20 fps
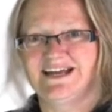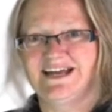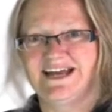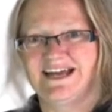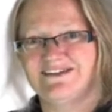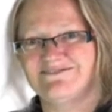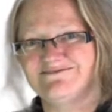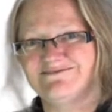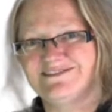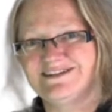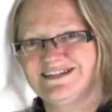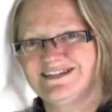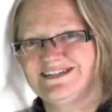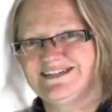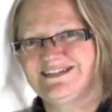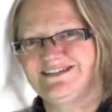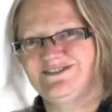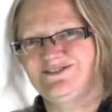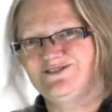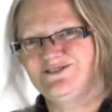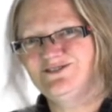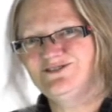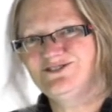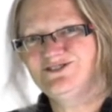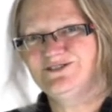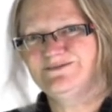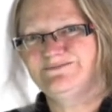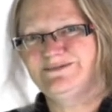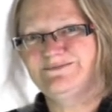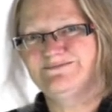And really, you
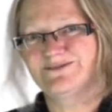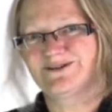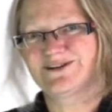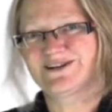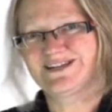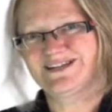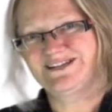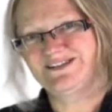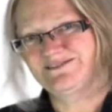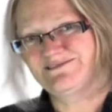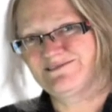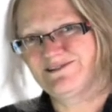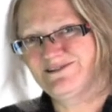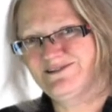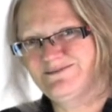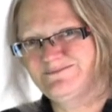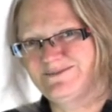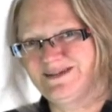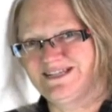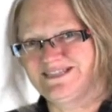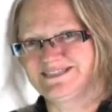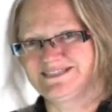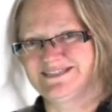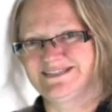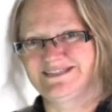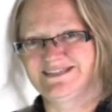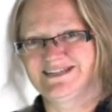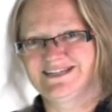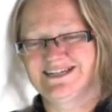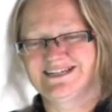should be modeling your own
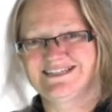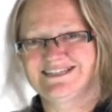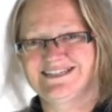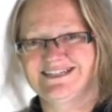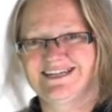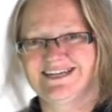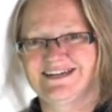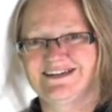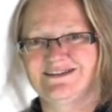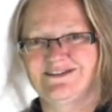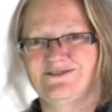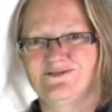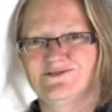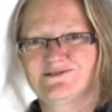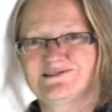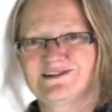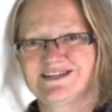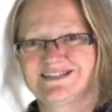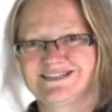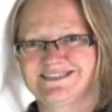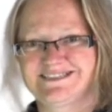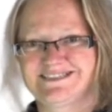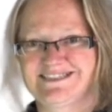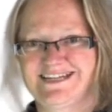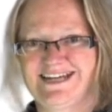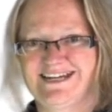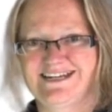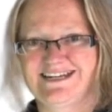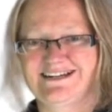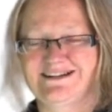basin to get your
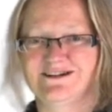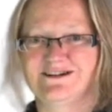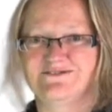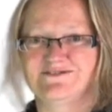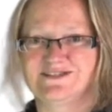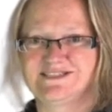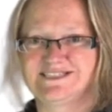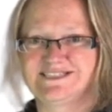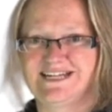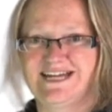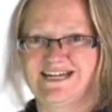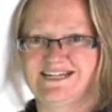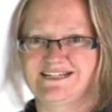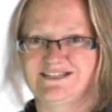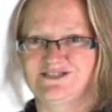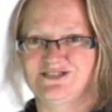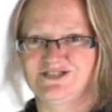understanding of the sand and